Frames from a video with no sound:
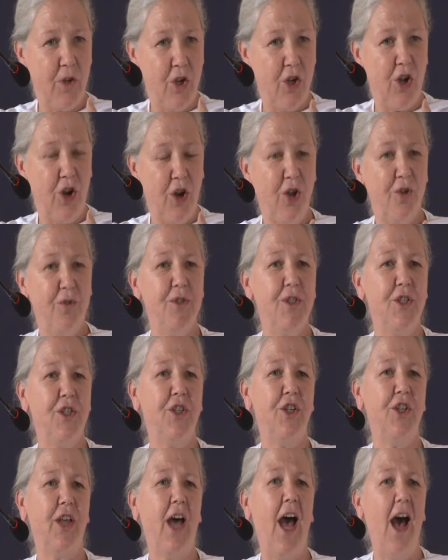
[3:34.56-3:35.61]
close
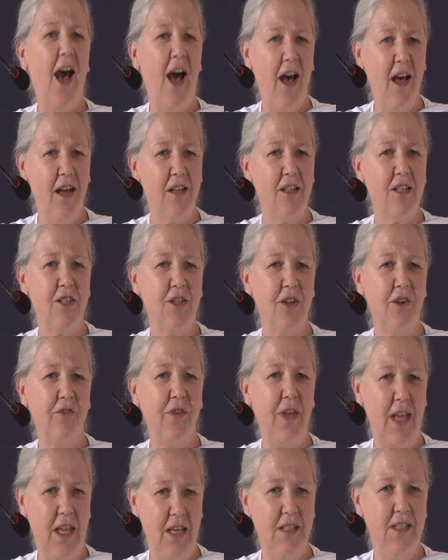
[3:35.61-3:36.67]
to the heart of
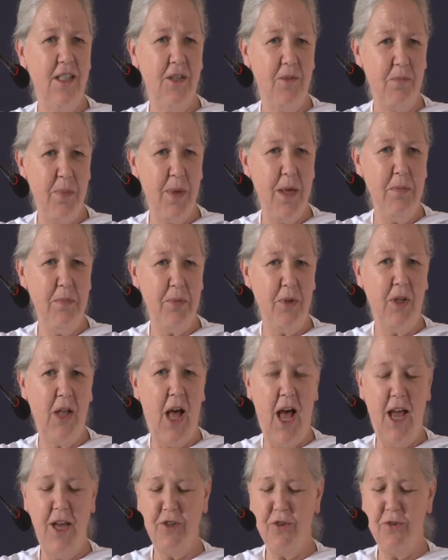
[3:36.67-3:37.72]
Indian people.
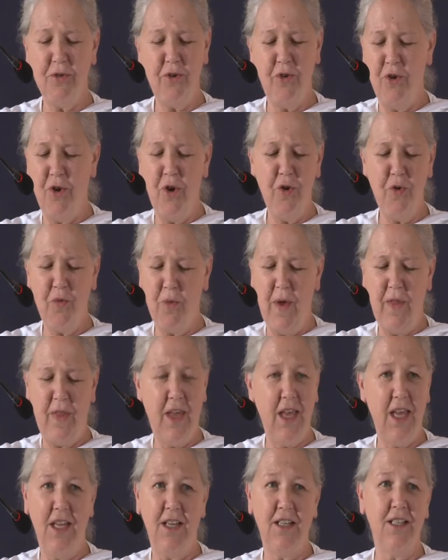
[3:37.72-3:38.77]
I don't know whether
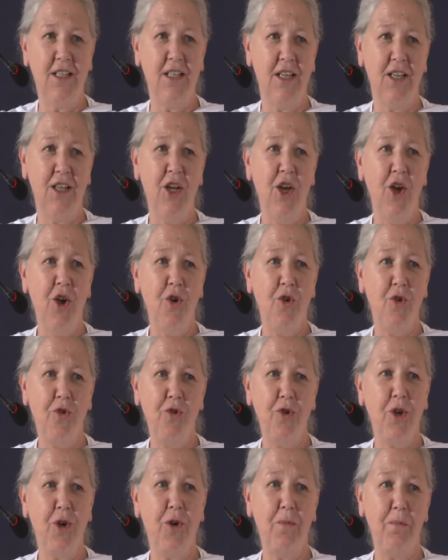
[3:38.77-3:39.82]
India
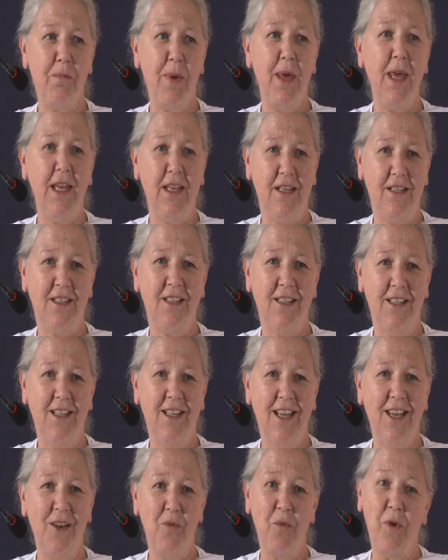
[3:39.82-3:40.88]
could compete
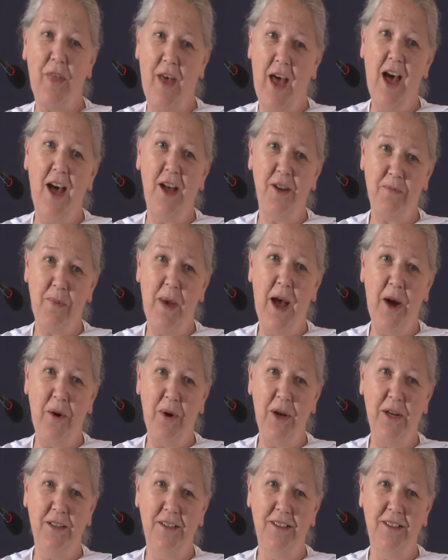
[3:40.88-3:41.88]
with hard power.